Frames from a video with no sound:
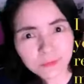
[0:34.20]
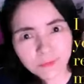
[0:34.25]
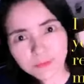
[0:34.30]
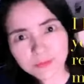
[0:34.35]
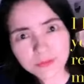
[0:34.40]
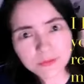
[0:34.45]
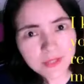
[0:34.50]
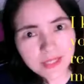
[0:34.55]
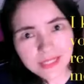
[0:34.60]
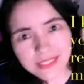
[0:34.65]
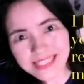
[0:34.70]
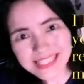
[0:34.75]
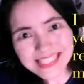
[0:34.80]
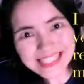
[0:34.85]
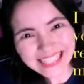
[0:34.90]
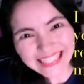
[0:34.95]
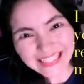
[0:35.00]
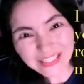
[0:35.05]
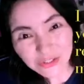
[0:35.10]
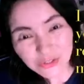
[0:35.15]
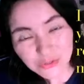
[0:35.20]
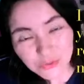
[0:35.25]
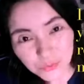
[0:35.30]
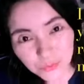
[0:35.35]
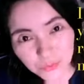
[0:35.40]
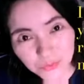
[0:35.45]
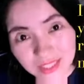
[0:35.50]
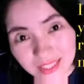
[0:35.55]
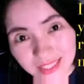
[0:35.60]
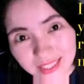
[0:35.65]
Probably you guys cannot
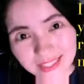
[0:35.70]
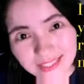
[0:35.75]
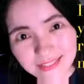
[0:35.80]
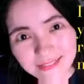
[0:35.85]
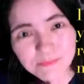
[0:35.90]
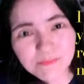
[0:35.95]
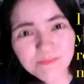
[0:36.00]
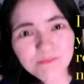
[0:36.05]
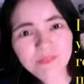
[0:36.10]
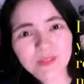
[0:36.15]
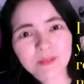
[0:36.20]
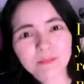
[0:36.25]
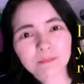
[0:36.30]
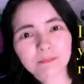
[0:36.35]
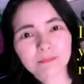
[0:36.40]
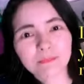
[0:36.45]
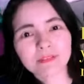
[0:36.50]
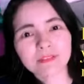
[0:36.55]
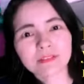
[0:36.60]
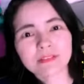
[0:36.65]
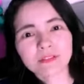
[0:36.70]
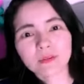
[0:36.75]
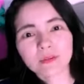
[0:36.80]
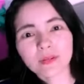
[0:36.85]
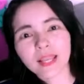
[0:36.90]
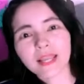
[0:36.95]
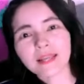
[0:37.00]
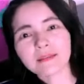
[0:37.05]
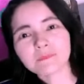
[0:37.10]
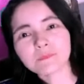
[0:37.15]
read it, but that's
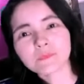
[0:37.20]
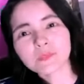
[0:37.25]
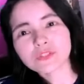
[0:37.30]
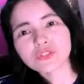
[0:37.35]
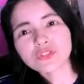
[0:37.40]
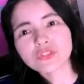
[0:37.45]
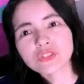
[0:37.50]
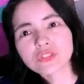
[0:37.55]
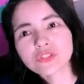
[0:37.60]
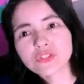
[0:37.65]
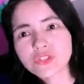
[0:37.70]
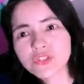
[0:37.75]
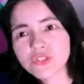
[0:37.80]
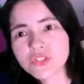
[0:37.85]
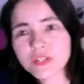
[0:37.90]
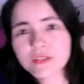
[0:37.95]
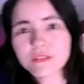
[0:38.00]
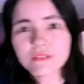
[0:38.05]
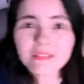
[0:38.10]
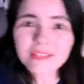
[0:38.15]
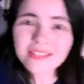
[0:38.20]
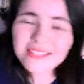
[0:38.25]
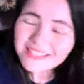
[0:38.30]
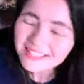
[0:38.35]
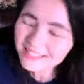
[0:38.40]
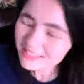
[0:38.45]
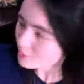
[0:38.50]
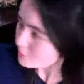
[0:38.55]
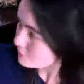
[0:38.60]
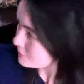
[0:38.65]
okay. It's just to turn
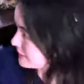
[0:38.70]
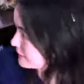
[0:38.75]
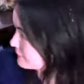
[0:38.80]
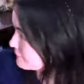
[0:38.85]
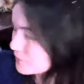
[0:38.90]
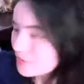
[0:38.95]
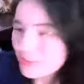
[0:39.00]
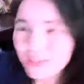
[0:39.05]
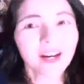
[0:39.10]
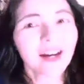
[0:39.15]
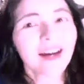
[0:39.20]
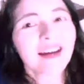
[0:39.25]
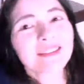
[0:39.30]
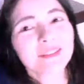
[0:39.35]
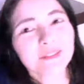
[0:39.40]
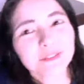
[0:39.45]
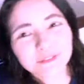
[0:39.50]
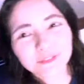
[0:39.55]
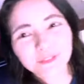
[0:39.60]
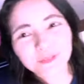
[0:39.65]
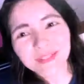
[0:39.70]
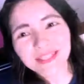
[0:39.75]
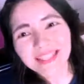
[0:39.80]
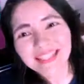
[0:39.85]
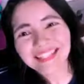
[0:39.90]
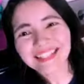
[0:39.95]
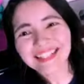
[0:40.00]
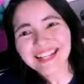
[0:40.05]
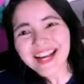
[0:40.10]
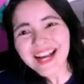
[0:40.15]
things a little bit more colorful,
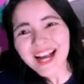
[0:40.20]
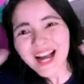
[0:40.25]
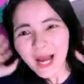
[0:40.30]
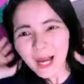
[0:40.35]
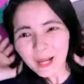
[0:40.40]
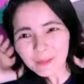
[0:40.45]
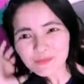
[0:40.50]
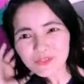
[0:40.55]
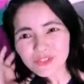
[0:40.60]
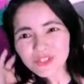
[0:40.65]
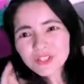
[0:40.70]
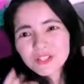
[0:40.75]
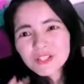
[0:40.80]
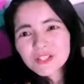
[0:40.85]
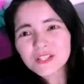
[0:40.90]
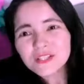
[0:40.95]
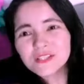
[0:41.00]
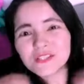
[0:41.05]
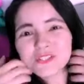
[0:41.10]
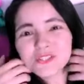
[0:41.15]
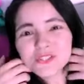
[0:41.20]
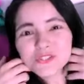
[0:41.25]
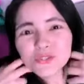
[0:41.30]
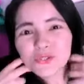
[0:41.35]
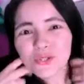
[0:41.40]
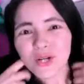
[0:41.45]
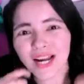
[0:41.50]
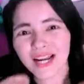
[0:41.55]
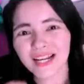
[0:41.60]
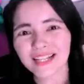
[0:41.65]
okay? I'm just
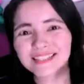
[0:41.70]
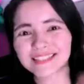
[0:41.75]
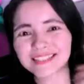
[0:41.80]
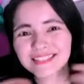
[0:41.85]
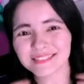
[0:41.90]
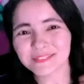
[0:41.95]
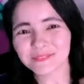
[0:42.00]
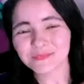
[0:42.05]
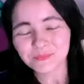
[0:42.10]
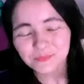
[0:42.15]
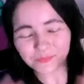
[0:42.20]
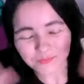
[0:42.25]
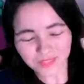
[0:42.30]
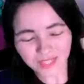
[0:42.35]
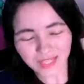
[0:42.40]
trying.